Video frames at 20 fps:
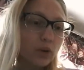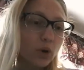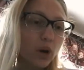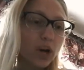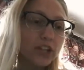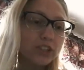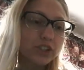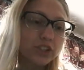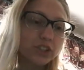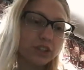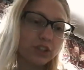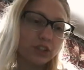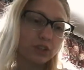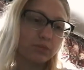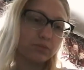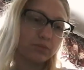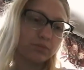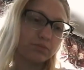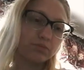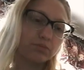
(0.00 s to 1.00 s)
cross
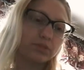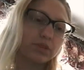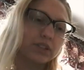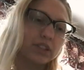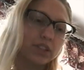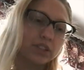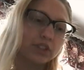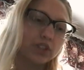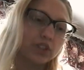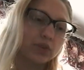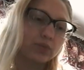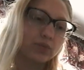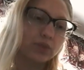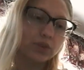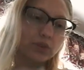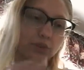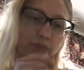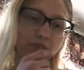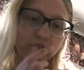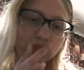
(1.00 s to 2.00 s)
petition
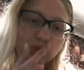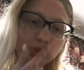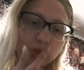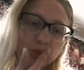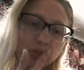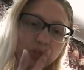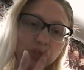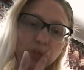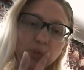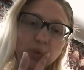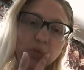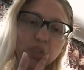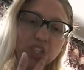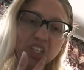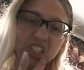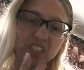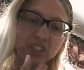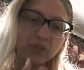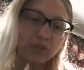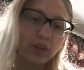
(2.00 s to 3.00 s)
for a writ of
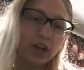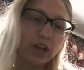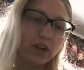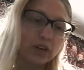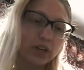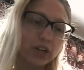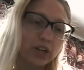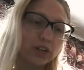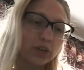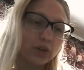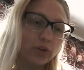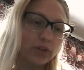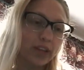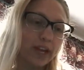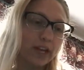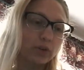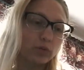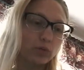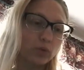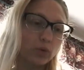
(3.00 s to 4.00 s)
certiorari is filed under
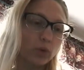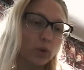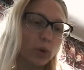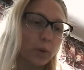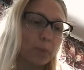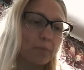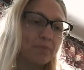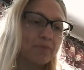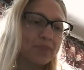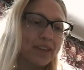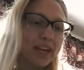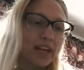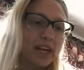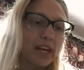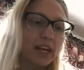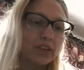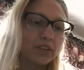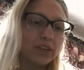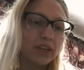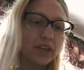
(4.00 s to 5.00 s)
that rule,
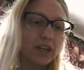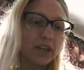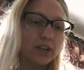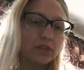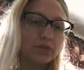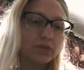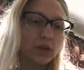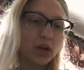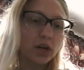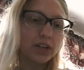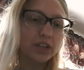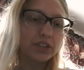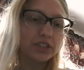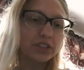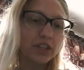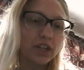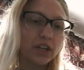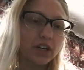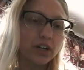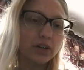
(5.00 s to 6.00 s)
and the date of
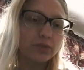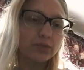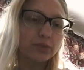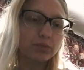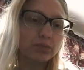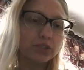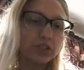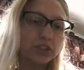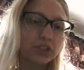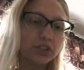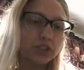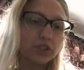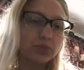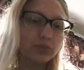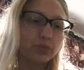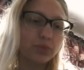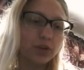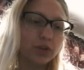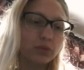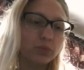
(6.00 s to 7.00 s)
docketing of the
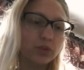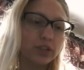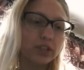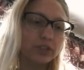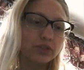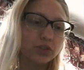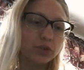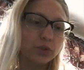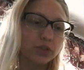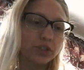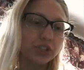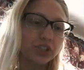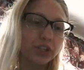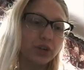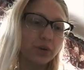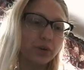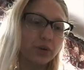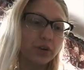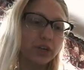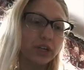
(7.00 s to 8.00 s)
petition for a writ of
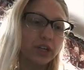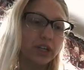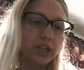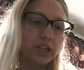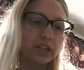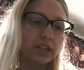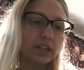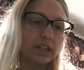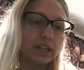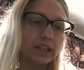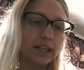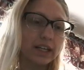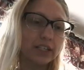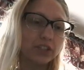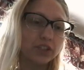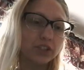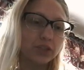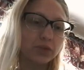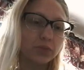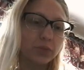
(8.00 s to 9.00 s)
certiorari in
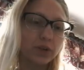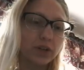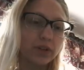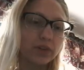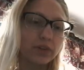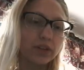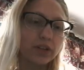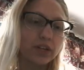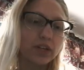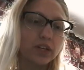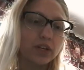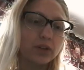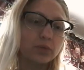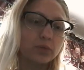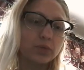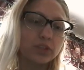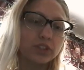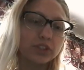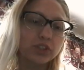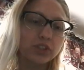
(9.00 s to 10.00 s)
connection with
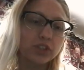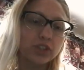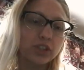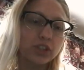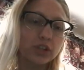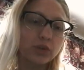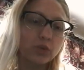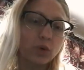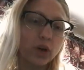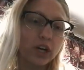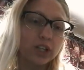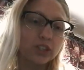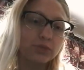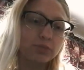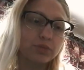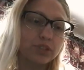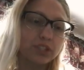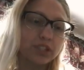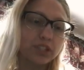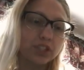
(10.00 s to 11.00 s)
which the
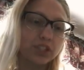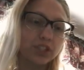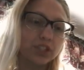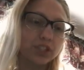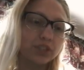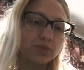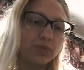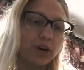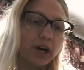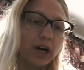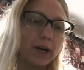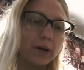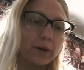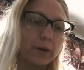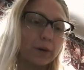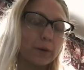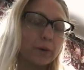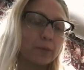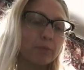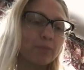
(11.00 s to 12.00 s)
cross petition is
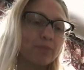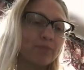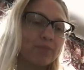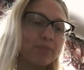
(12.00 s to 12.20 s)
filed.